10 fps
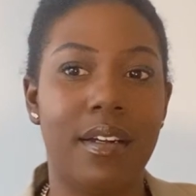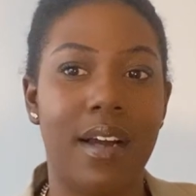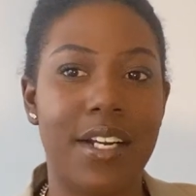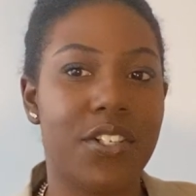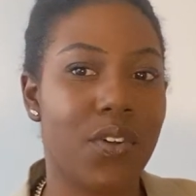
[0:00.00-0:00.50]
I
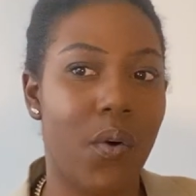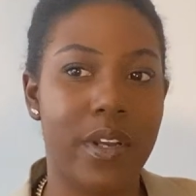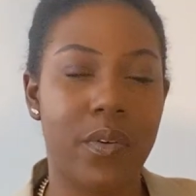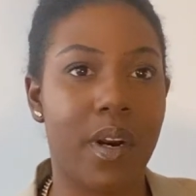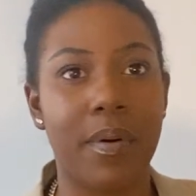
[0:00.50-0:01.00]
just always
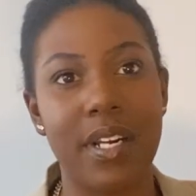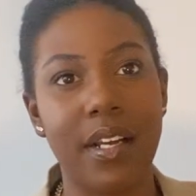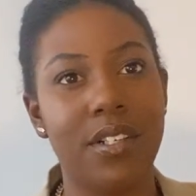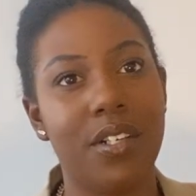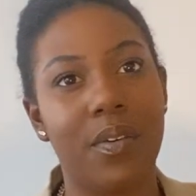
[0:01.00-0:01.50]
want to
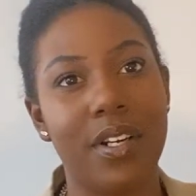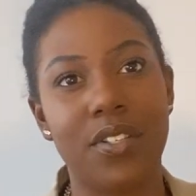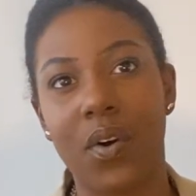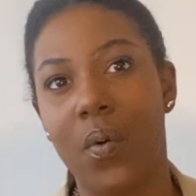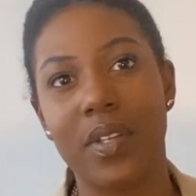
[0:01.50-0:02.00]
protect you. I just
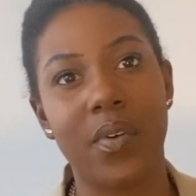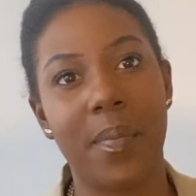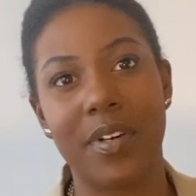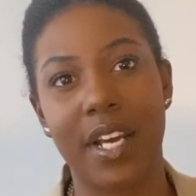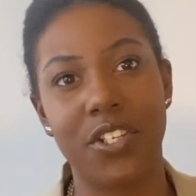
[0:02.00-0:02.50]
always want to
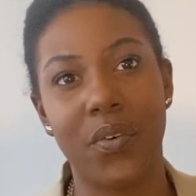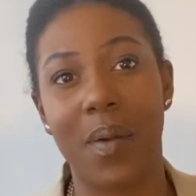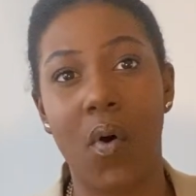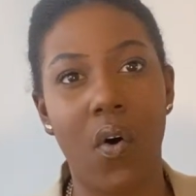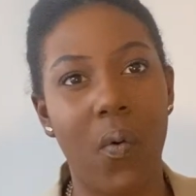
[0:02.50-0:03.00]
protect you, and I'm
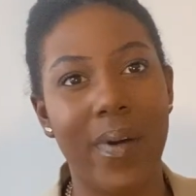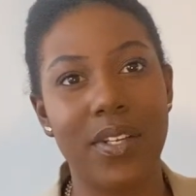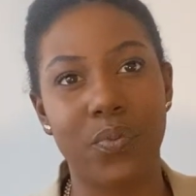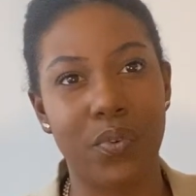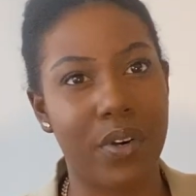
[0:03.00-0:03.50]
always
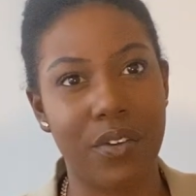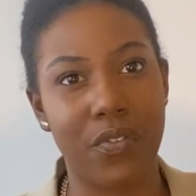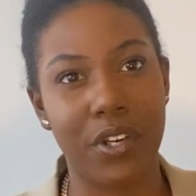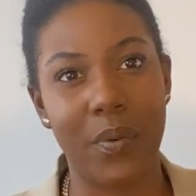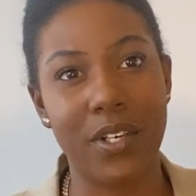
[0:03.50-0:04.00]
rooting for
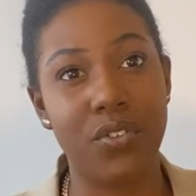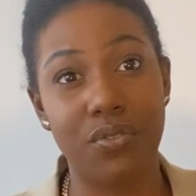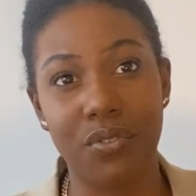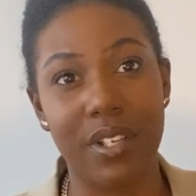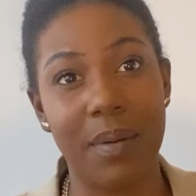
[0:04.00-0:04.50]
you. I
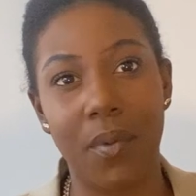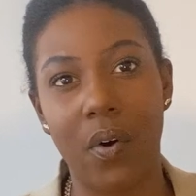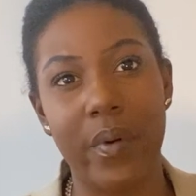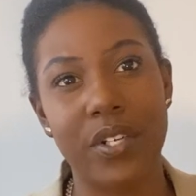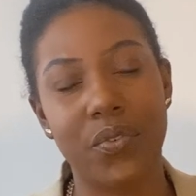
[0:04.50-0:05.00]
truly am
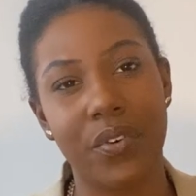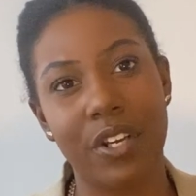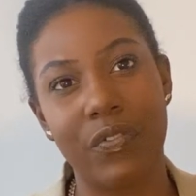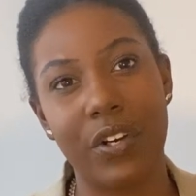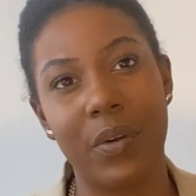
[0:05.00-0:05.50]
always rooting
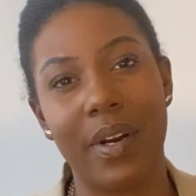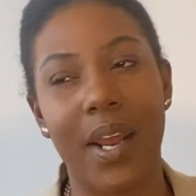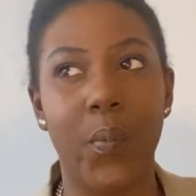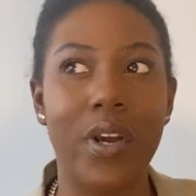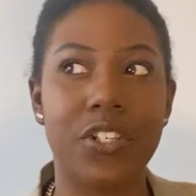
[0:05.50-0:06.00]
for you, and I
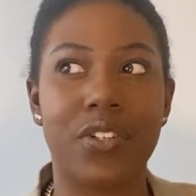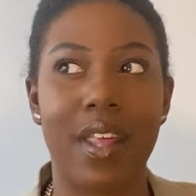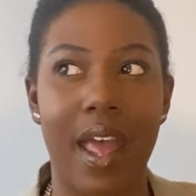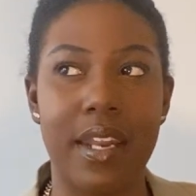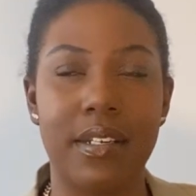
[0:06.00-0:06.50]
wish
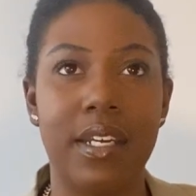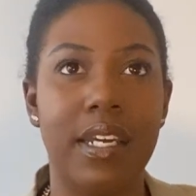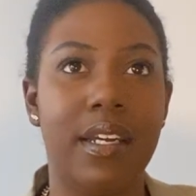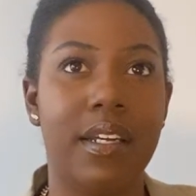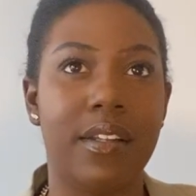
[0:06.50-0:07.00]
that
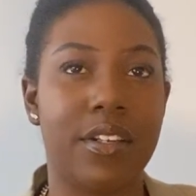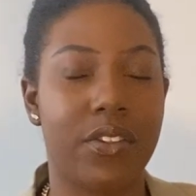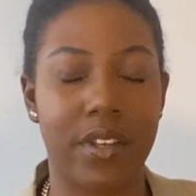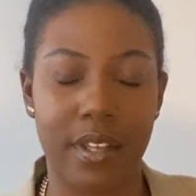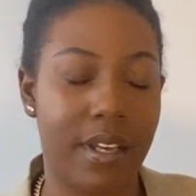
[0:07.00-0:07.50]

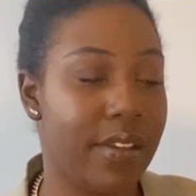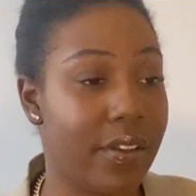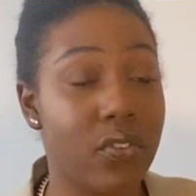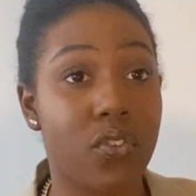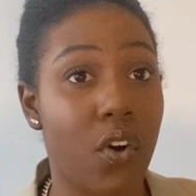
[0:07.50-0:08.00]

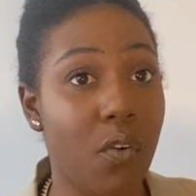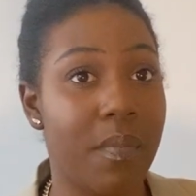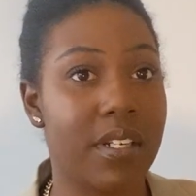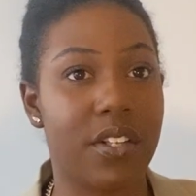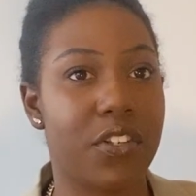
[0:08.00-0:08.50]
there's so
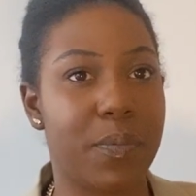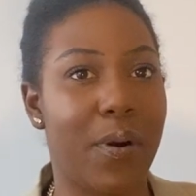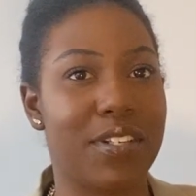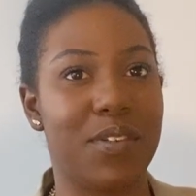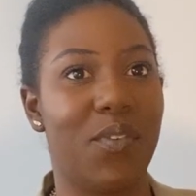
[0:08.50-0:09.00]
much that this
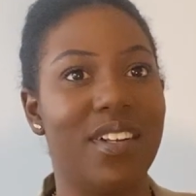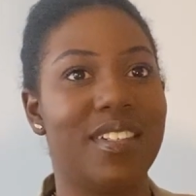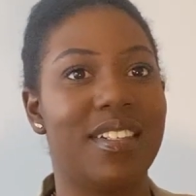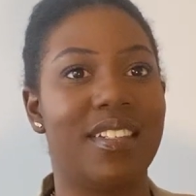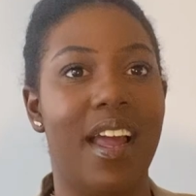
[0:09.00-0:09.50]
person wants
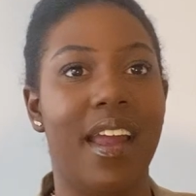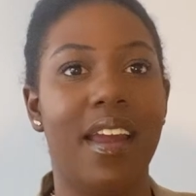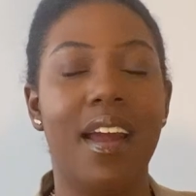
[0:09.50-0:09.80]
to say.